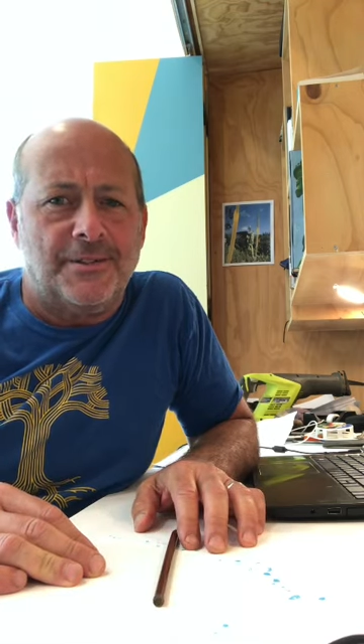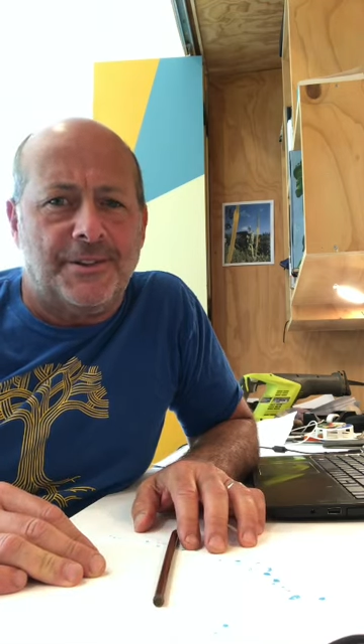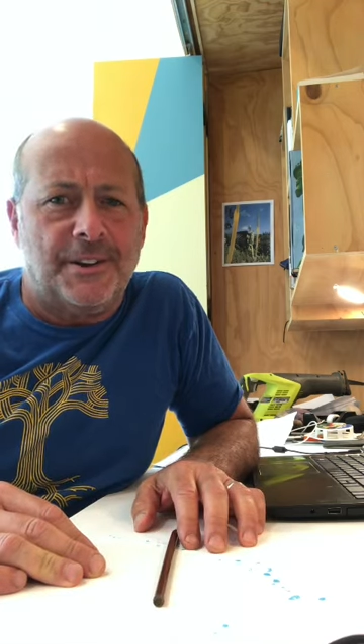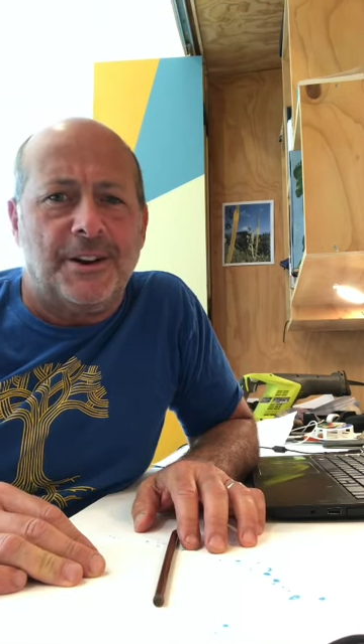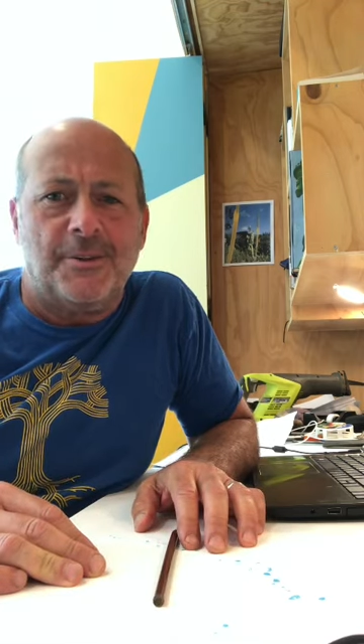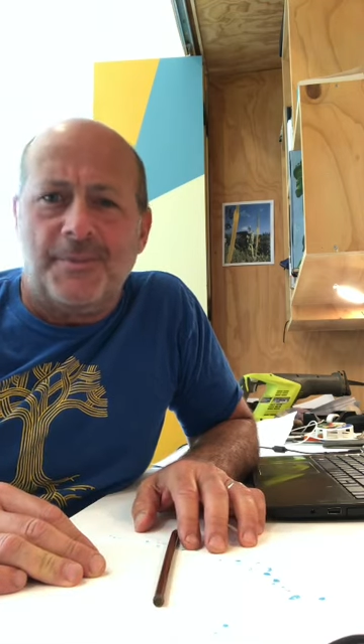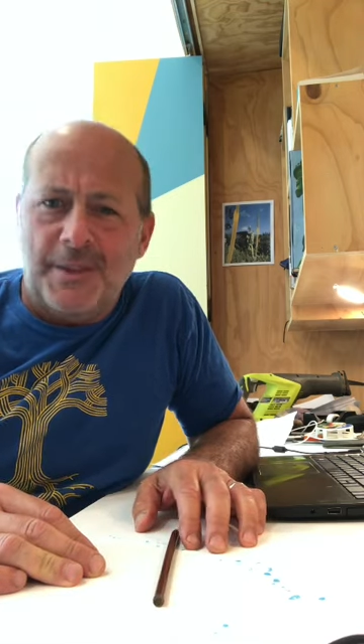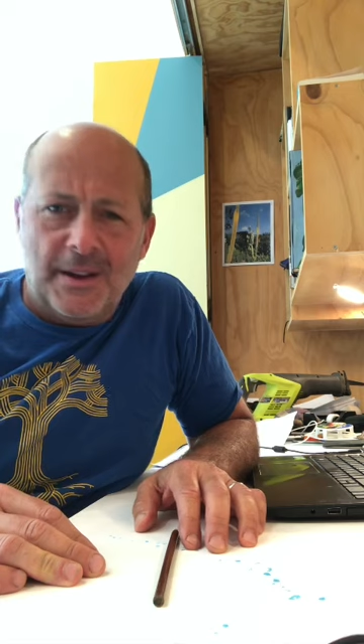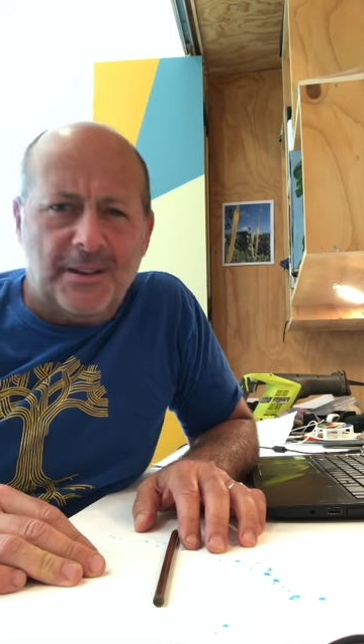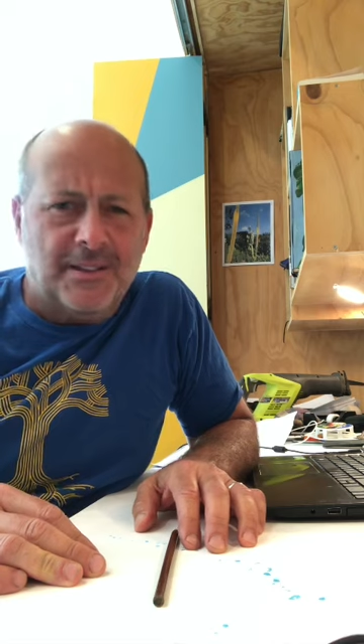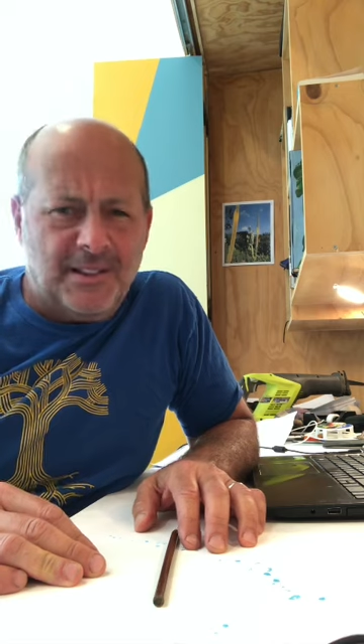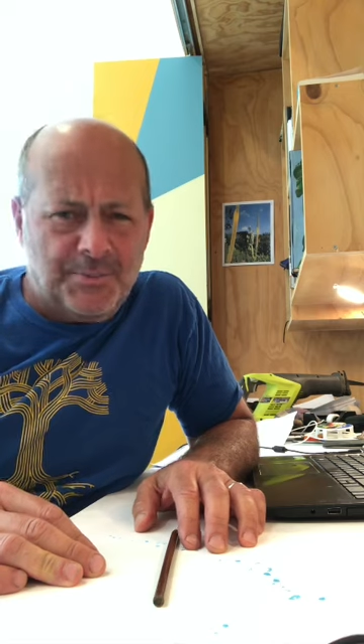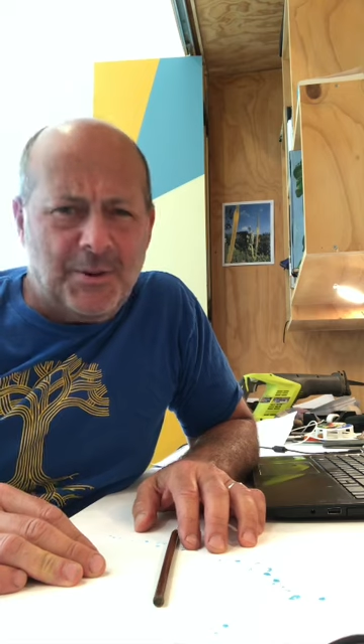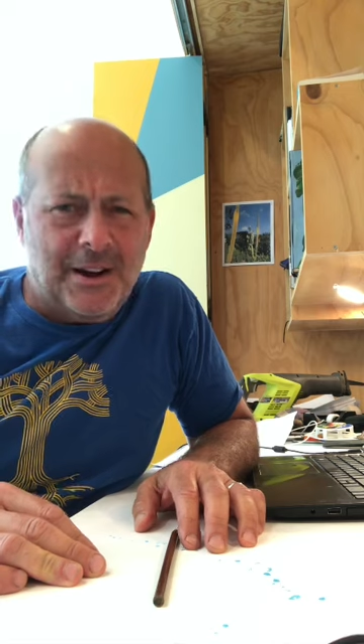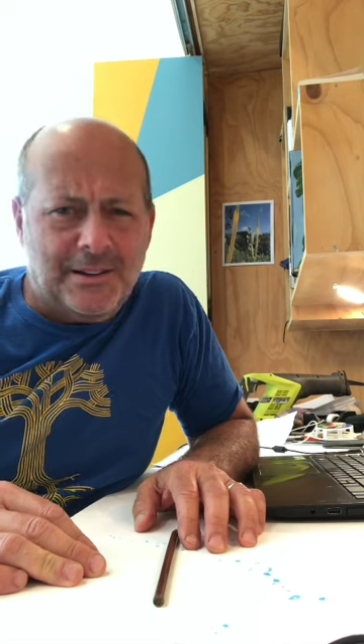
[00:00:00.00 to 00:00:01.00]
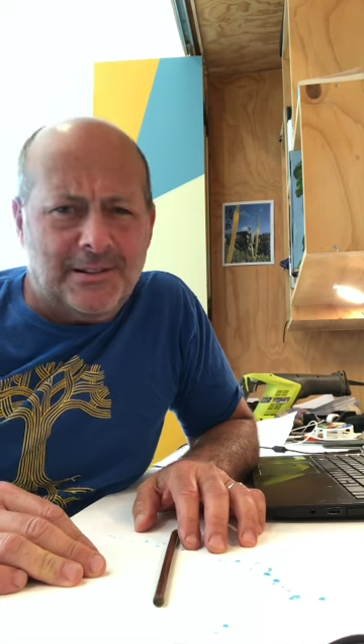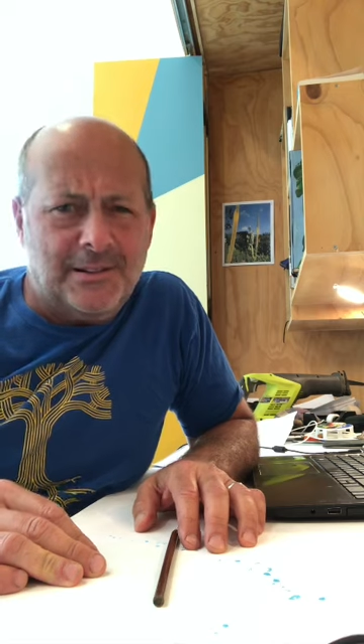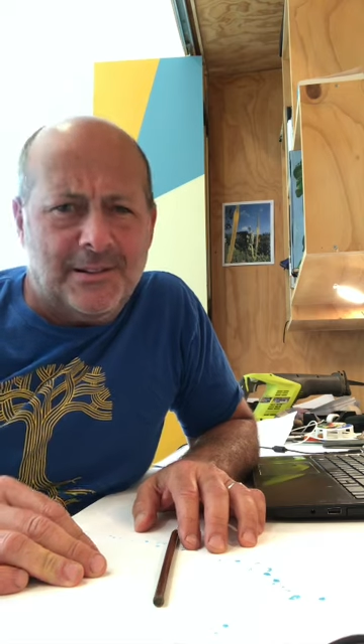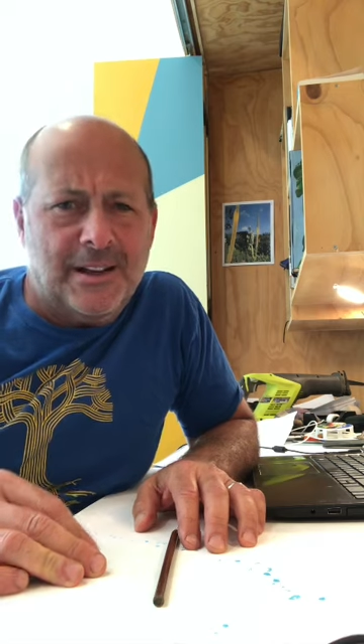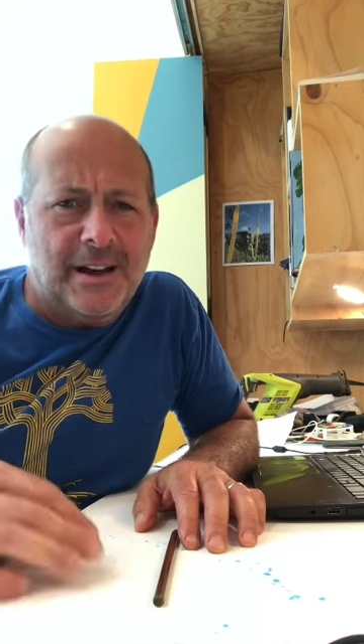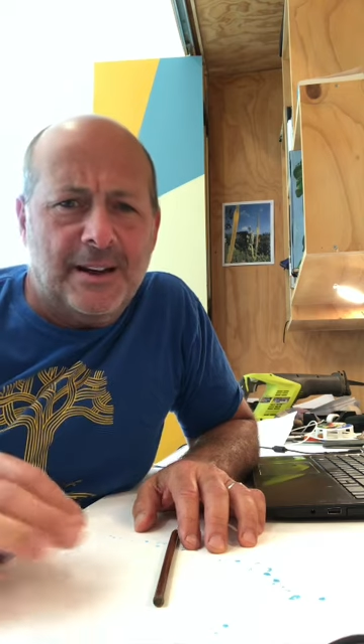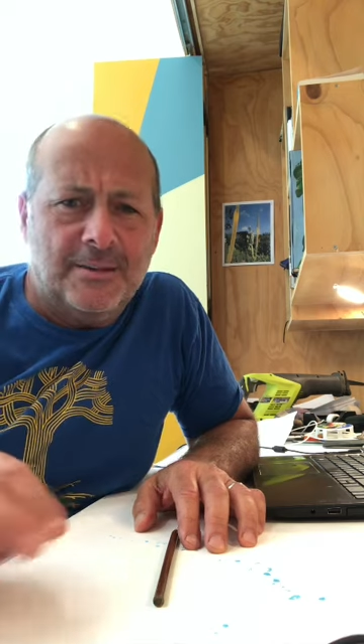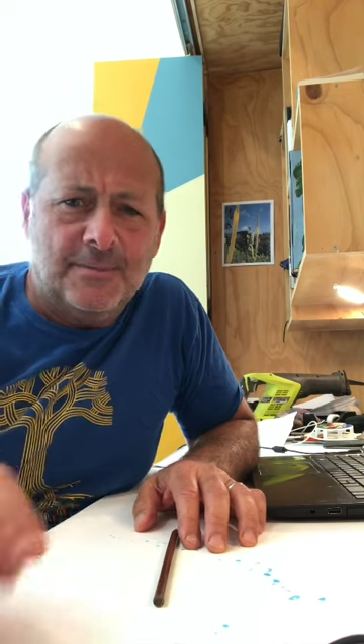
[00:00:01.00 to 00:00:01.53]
So let's practice that.